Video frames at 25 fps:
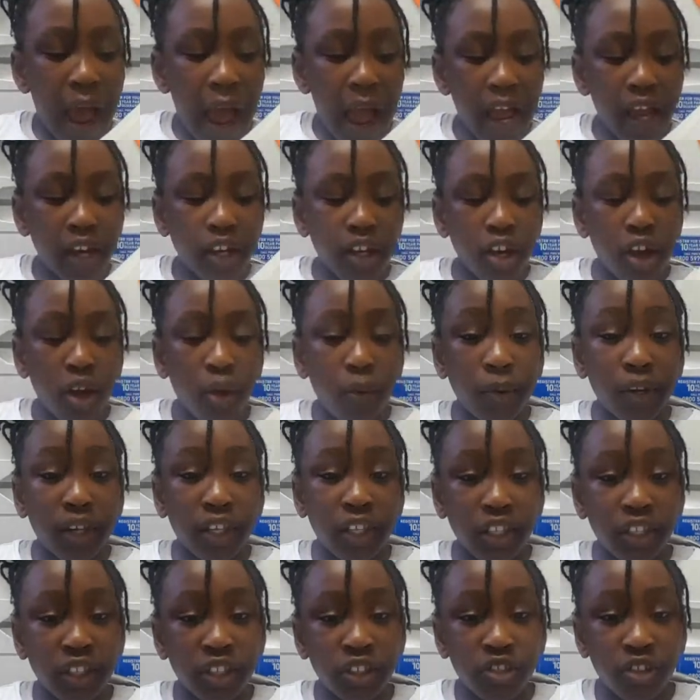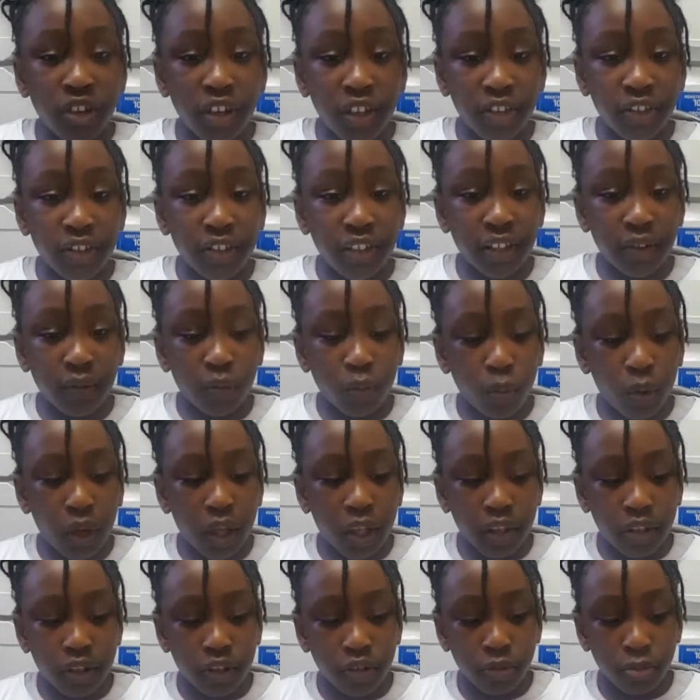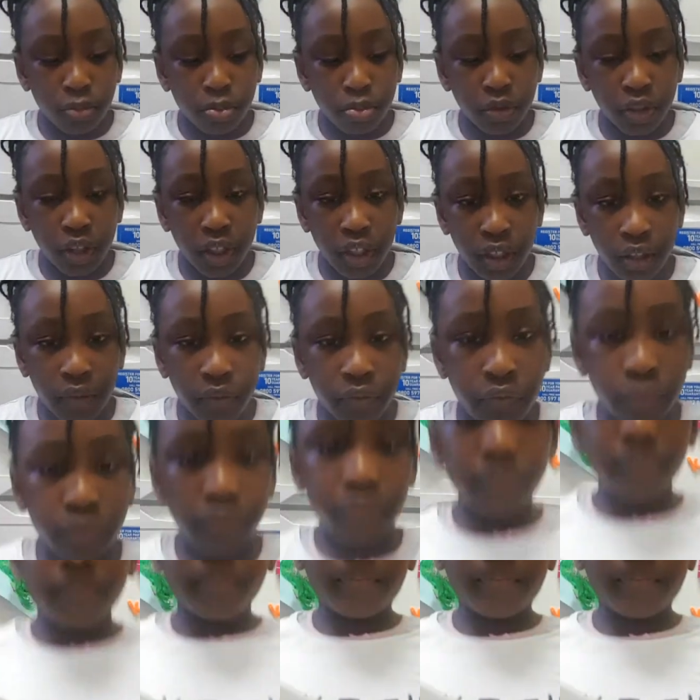"I know an interesting way to breathe.